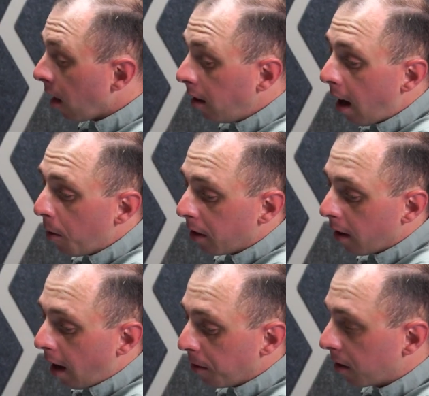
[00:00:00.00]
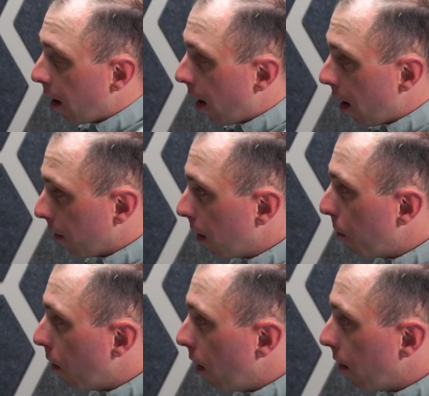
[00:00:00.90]
Now what the House got out of
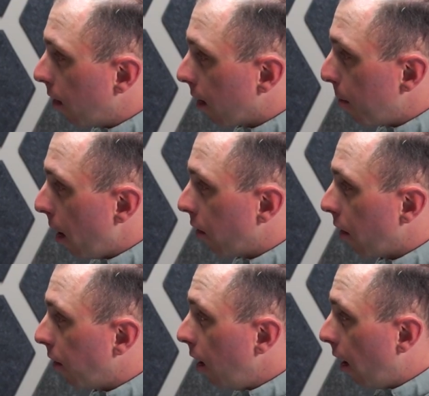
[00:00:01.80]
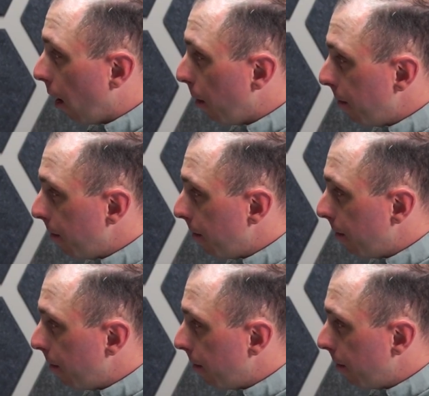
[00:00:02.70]
it was an expansion of Teacup.
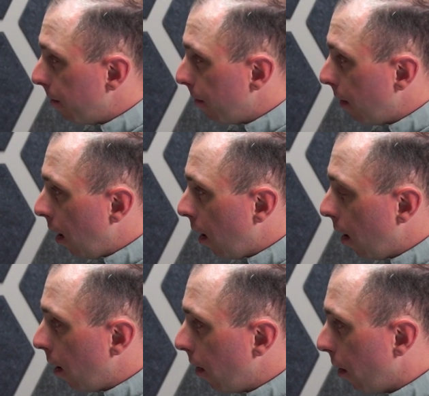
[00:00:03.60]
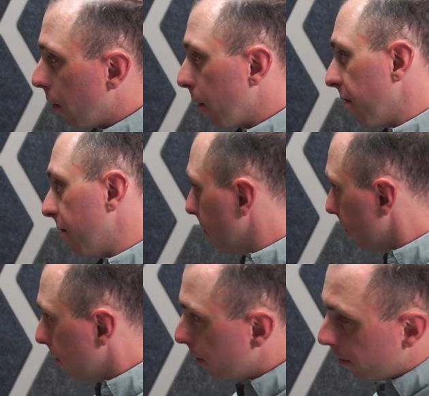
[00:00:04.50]
And there's some
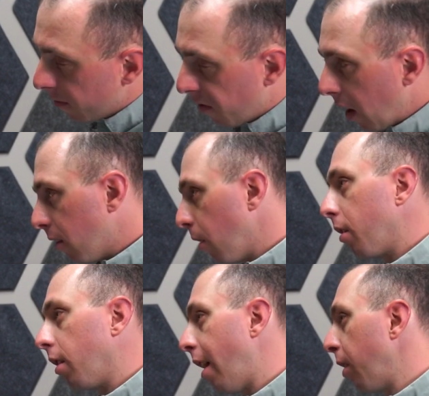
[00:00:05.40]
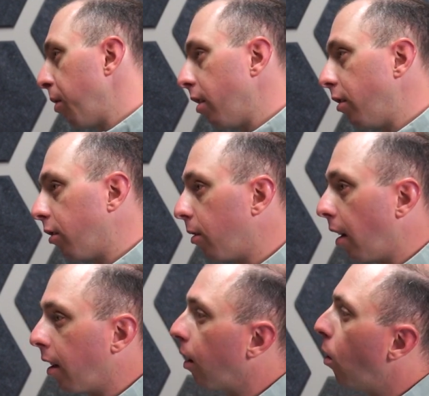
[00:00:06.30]
fights over the language.
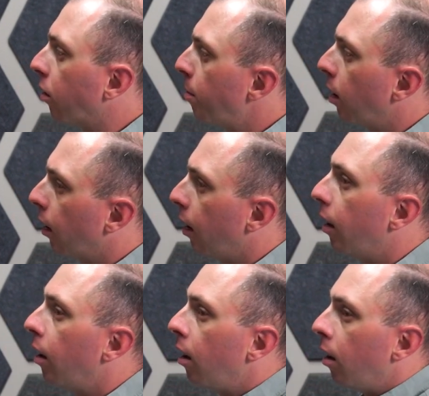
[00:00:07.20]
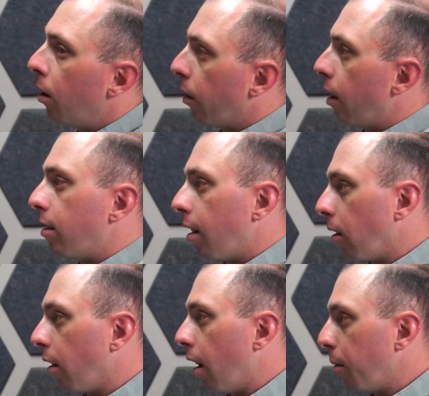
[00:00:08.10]
I think ultimately what they
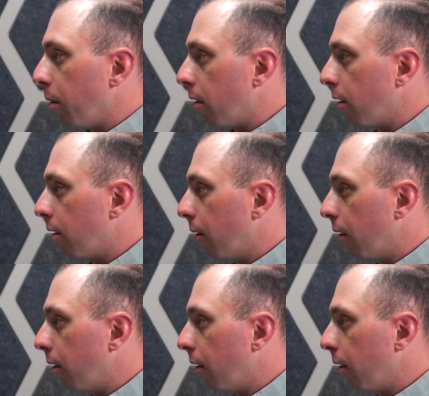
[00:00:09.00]
settled on was